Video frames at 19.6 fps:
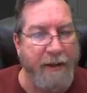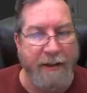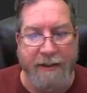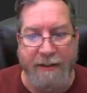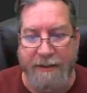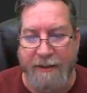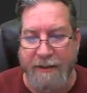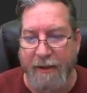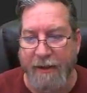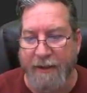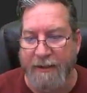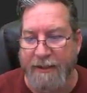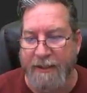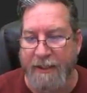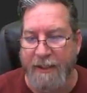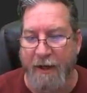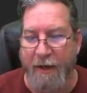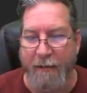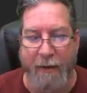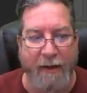can see
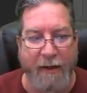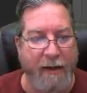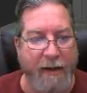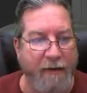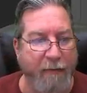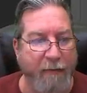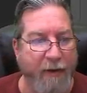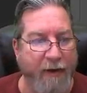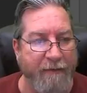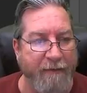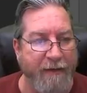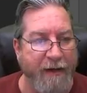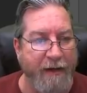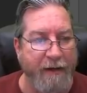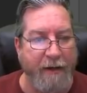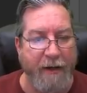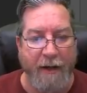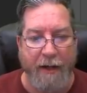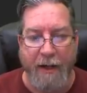already kind of what I've done.